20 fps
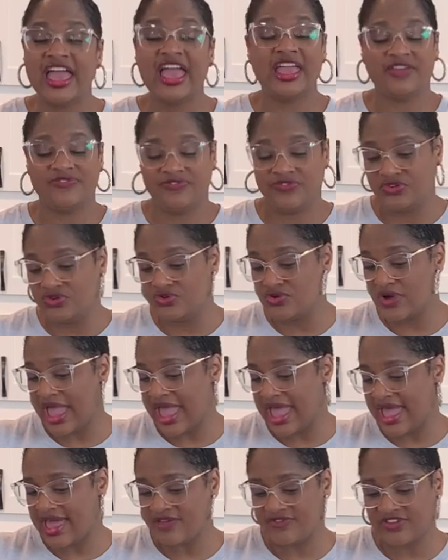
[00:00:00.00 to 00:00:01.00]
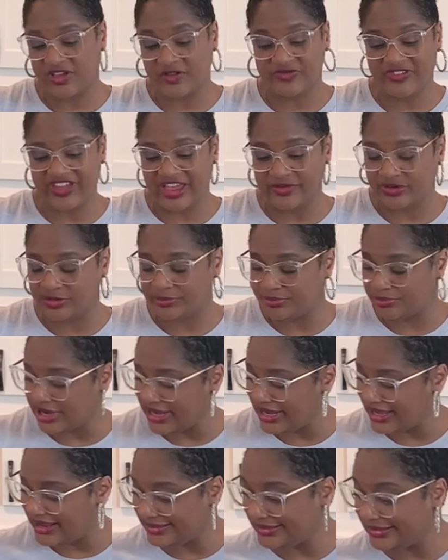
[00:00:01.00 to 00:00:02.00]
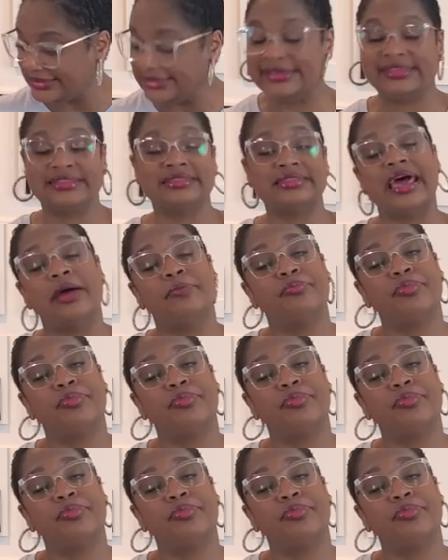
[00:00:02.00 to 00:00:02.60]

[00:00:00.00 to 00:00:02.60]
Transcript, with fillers: If you have a favorite brand, get that